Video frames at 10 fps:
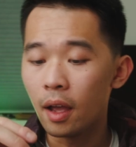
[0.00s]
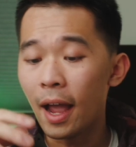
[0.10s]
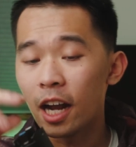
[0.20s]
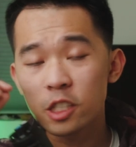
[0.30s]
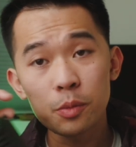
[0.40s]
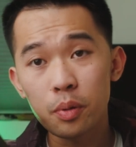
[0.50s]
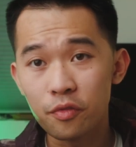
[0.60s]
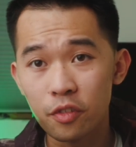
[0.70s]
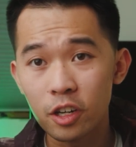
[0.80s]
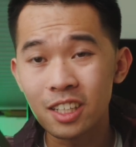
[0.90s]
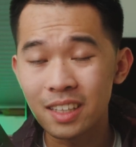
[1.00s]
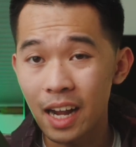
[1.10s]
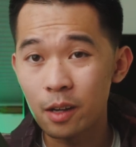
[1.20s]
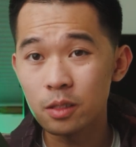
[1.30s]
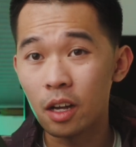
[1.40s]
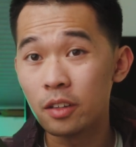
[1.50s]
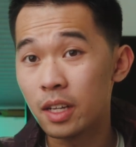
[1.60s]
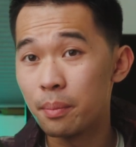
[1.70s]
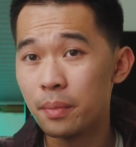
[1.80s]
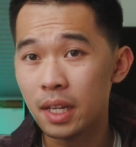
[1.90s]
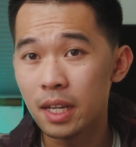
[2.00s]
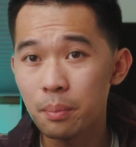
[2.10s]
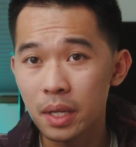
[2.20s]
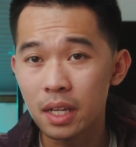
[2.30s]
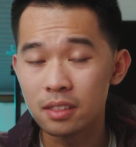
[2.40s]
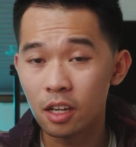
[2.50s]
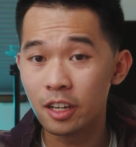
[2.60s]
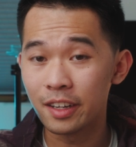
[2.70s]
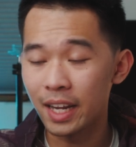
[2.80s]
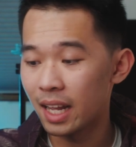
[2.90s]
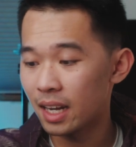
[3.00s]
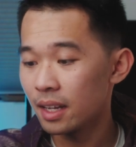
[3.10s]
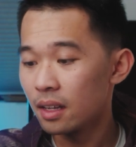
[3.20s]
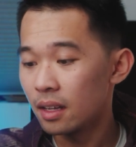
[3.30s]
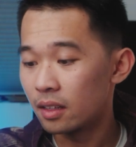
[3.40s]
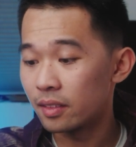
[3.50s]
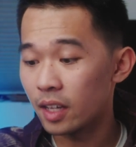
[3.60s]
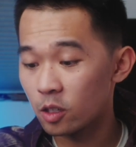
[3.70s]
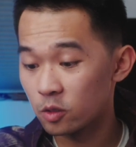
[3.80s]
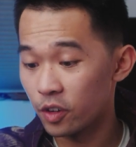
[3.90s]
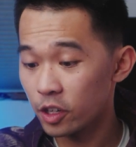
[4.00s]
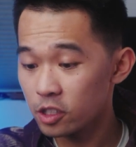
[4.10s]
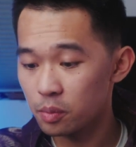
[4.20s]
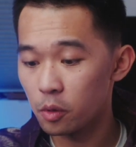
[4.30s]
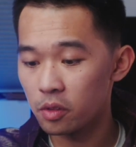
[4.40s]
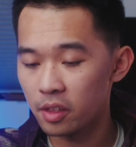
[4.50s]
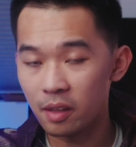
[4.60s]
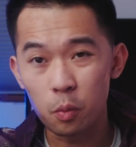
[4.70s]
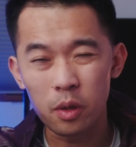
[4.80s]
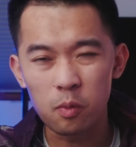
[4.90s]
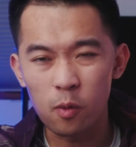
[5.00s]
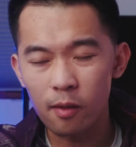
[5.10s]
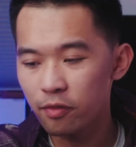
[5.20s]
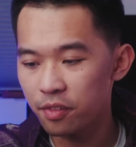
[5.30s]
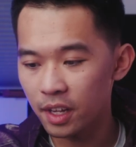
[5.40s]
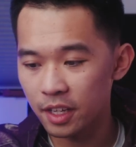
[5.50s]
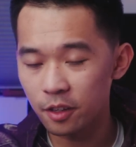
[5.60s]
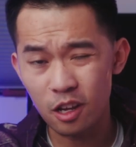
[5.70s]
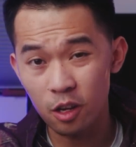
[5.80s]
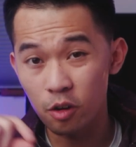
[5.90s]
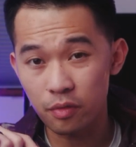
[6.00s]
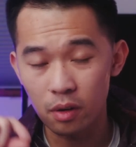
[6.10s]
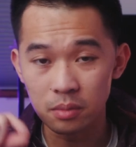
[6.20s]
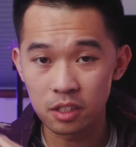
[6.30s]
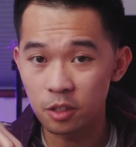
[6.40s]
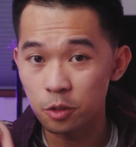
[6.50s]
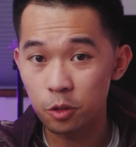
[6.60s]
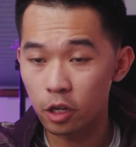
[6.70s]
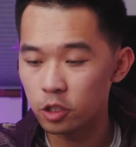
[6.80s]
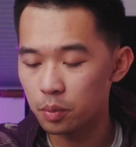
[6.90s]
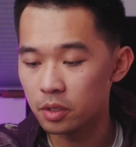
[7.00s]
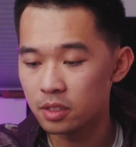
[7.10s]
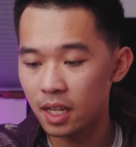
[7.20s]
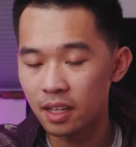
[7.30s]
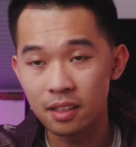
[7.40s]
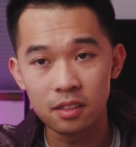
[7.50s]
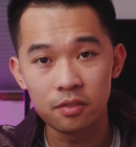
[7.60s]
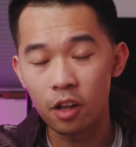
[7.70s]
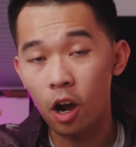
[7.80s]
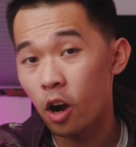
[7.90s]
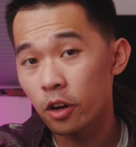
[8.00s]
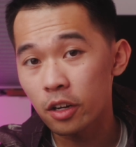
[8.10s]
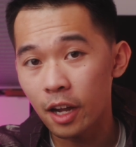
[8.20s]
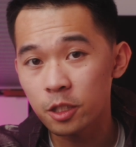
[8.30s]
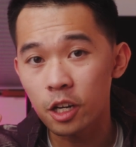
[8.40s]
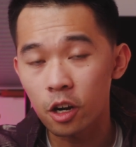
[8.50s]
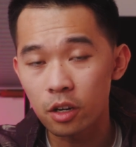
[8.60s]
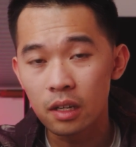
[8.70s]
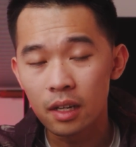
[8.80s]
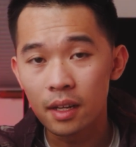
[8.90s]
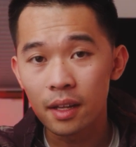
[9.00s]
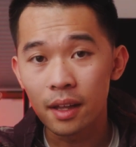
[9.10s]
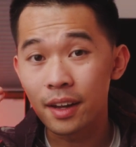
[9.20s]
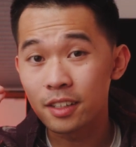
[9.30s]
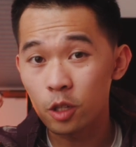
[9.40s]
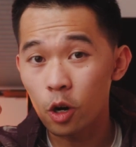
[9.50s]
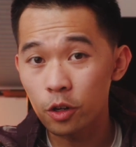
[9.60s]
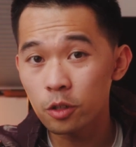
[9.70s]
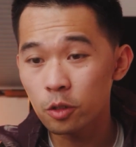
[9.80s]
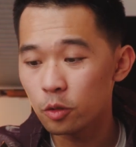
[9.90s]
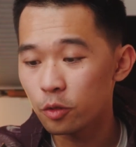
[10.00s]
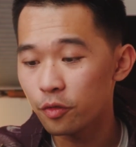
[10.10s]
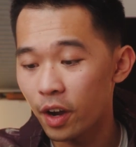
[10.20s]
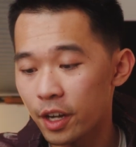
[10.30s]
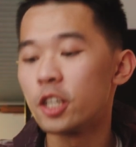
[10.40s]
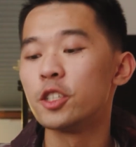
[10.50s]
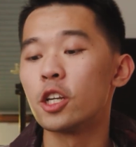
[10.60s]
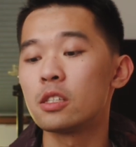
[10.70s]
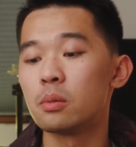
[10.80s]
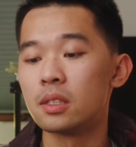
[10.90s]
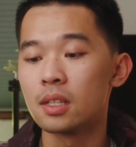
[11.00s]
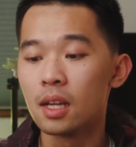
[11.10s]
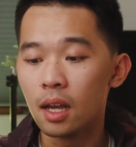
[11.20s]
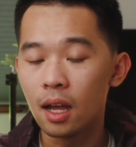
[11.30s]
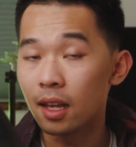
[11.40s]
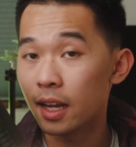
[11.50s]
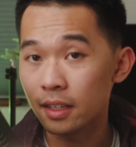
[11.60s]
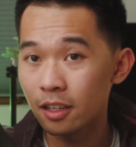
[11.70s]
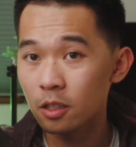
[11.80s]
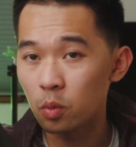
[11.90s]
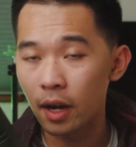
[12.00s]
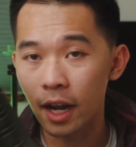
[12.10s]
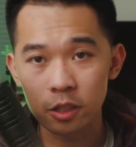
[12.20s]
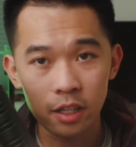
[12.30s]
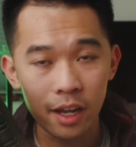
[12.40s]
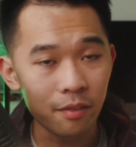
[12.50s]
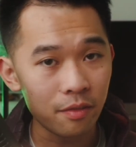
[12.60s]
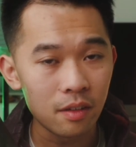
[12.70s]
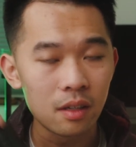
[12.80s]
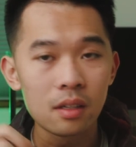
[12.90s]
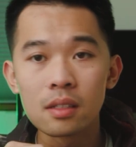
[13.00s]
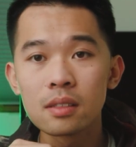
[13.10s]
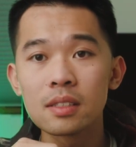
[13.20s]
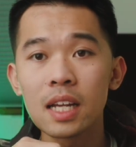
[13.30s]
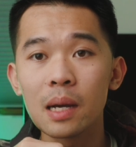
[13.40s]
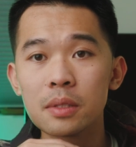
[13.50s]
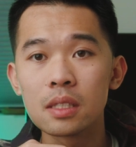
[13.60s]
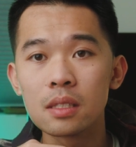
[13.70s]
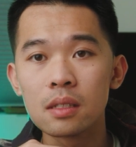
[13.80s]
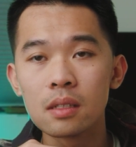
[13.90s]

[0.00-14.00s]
I actually prefer the dials on the Chameleon because on the Nanlite, the dial is very smooth and with one flick, you can go from 0 to 100%. And it's it is harder to do finer adjustments. Unlike this one, I actually have steps.